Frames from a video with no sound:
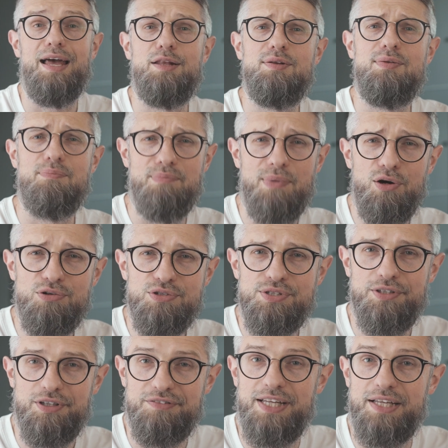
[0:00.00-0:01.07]
And
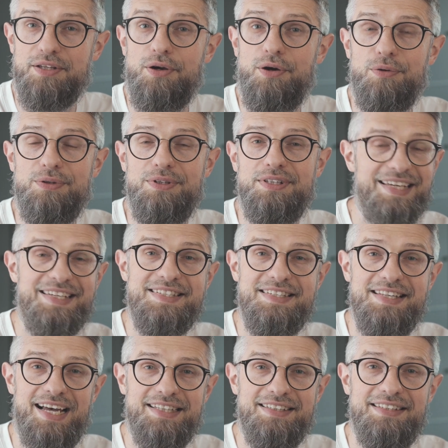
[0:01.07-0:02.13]
most of that code is
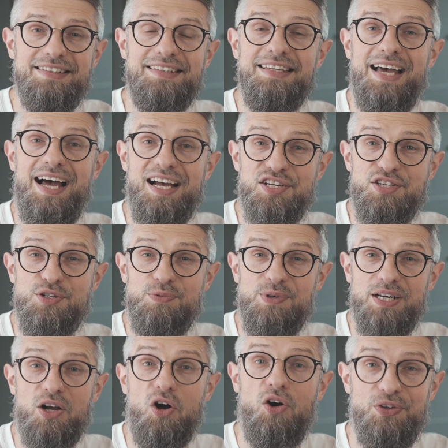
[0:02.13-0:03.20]
not the
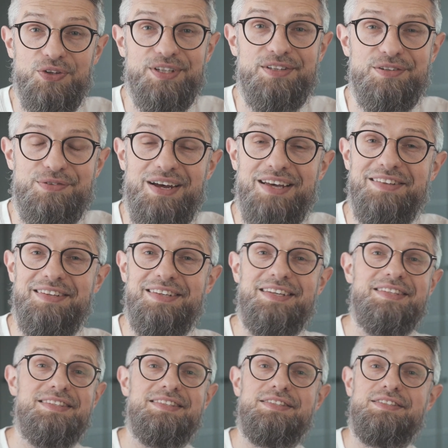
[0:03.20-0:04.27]
actual content, right? It's